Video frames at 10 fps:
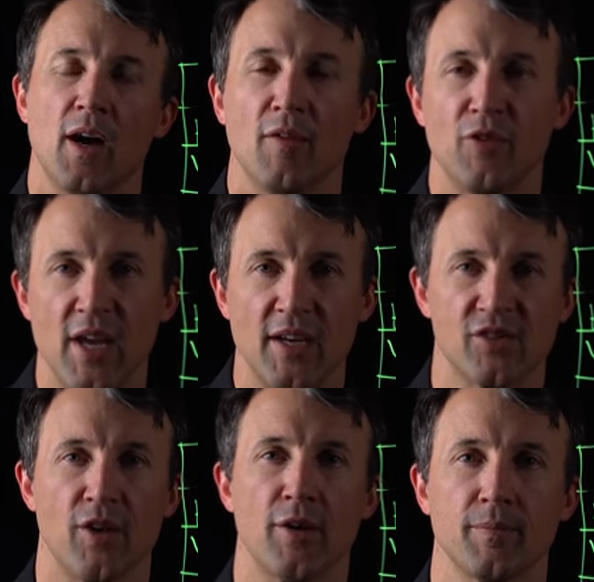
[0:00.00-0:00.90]
of the data
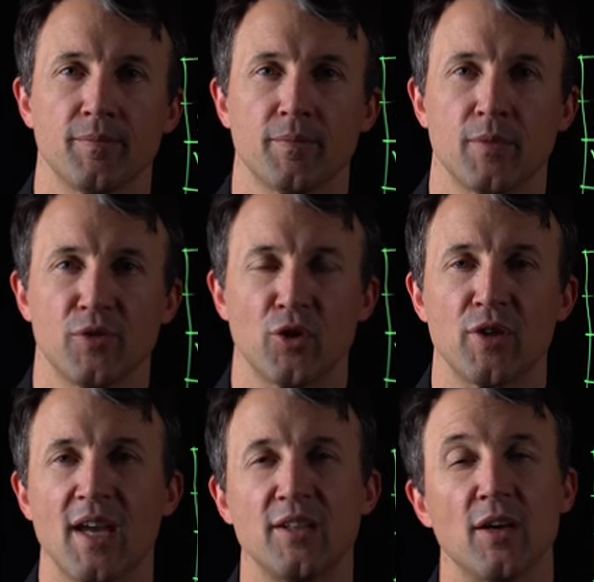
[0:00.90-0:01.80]
center so
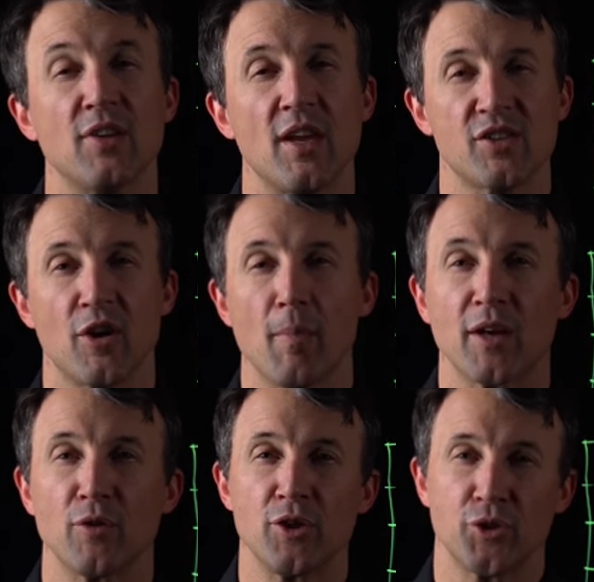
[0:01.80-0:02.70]
the idea of data center
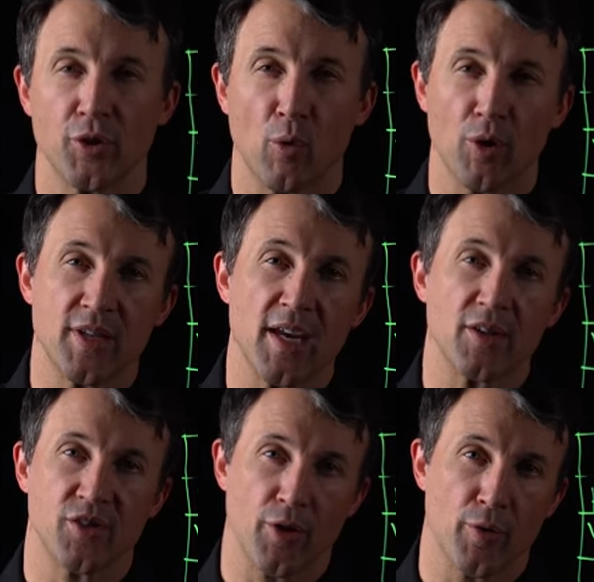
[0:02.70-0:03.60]
migration or
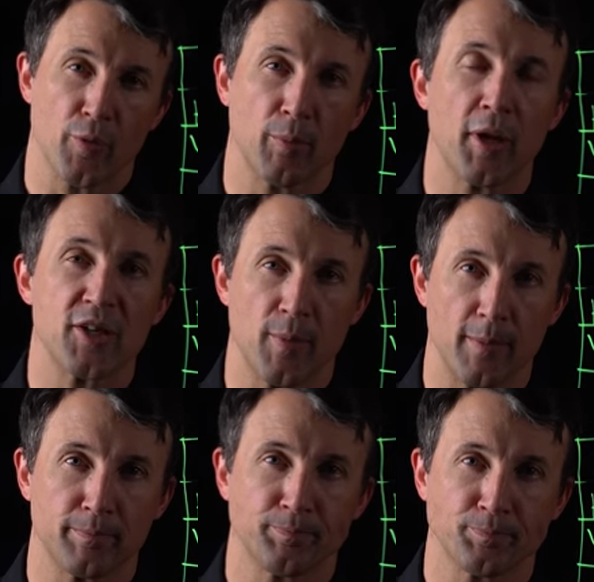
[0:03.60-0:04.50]
data center replacement